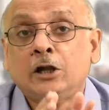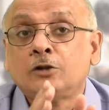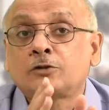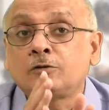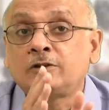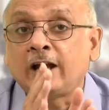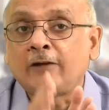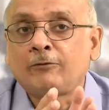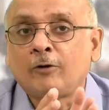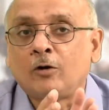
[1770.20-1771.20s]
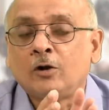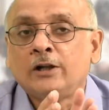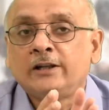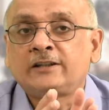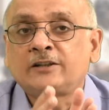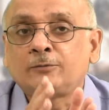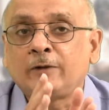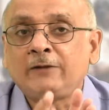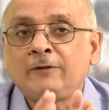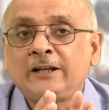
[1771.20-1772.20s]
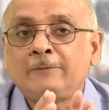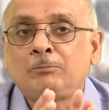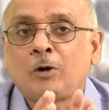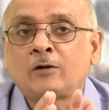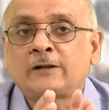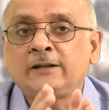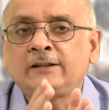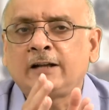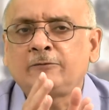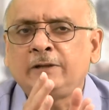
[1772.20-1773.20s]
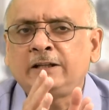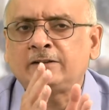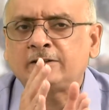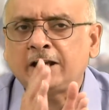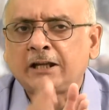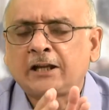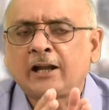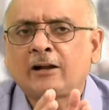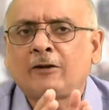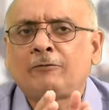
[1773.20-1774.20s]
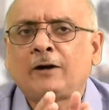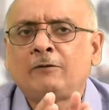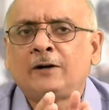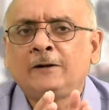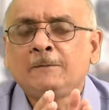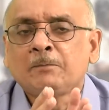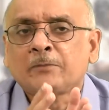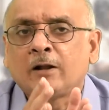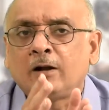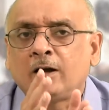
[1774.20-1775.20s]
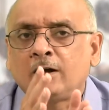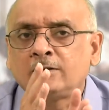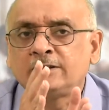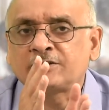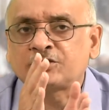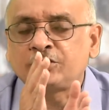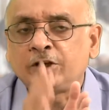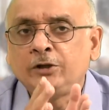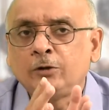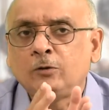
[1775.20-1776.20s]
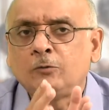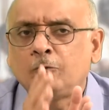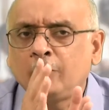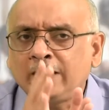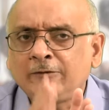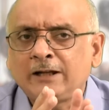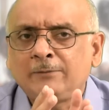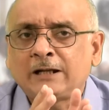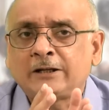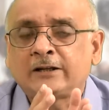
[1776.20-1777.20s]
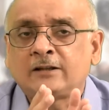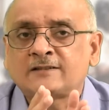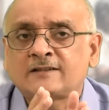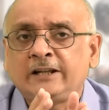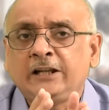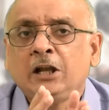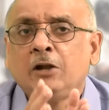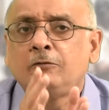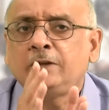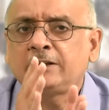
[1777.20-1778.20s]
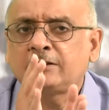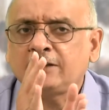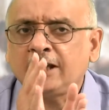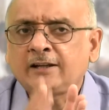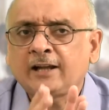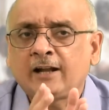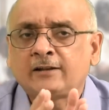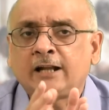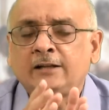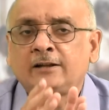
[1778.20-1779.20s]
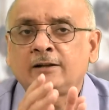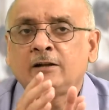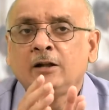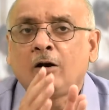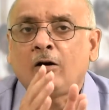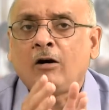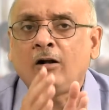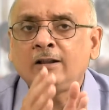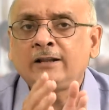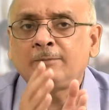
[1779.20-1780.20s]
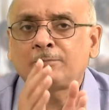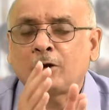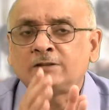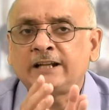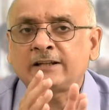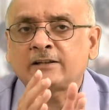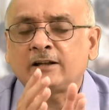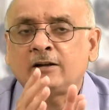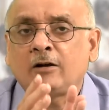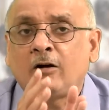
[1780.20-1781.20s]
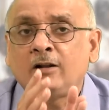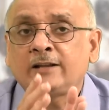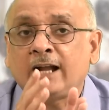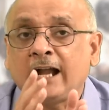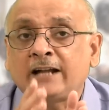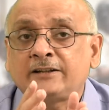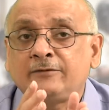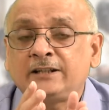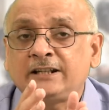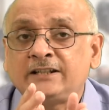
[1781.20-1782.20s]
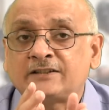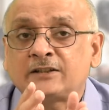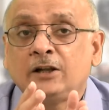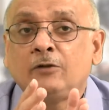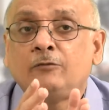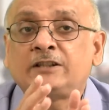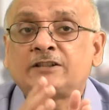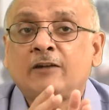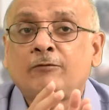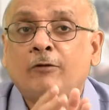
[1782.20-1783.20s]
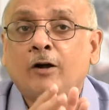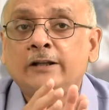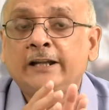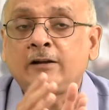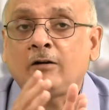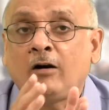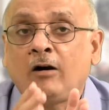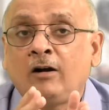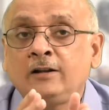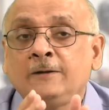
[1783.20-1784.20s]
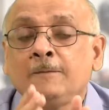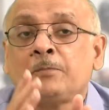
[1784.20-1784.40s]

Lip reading: So therefore, it is very, very important that we take care of our this schedule very, very meticulously. We take care that all the activities which are falling on